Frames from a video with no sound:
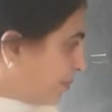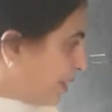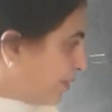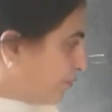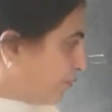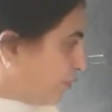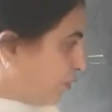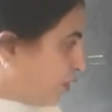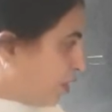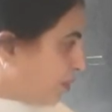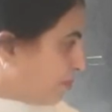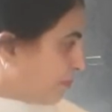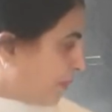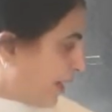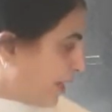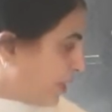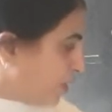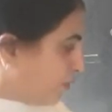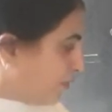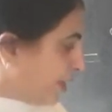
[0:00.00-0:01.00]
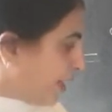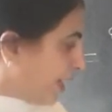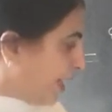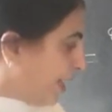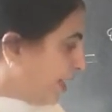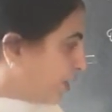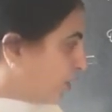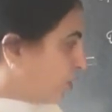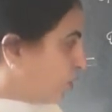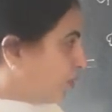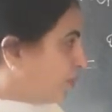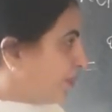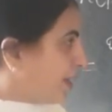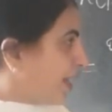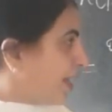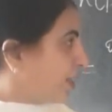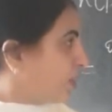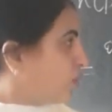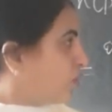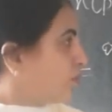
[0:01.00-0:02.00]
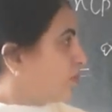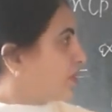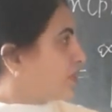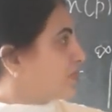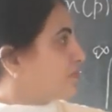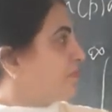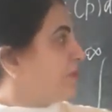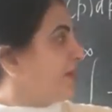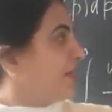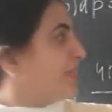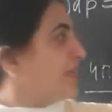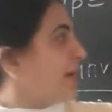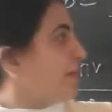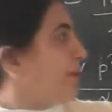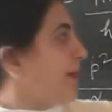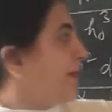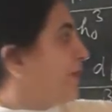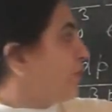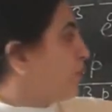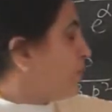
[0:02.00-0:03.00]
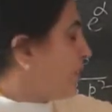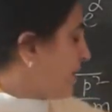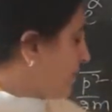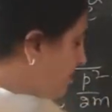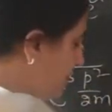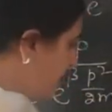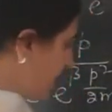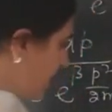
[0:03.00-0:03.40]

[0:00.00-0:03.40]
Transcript: by 4 pi over a cube. A cube is beta by 2m